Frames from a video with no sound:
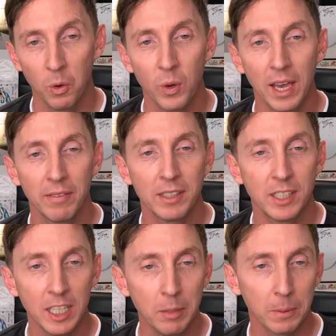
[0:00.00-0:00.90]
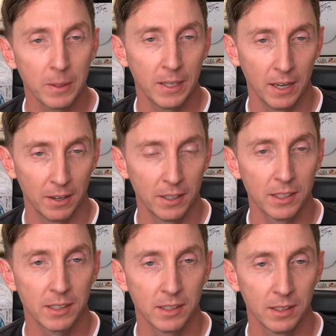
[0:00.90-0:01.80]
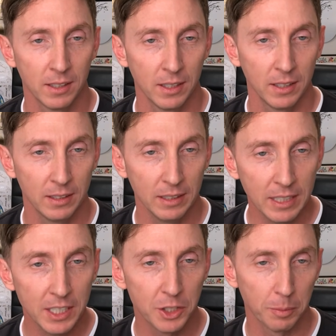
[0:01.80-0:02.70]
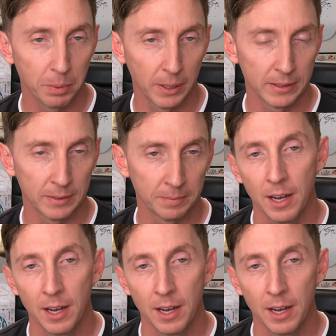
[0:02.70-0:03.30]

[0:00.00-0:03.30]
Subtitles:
we have a deep carious lesion present.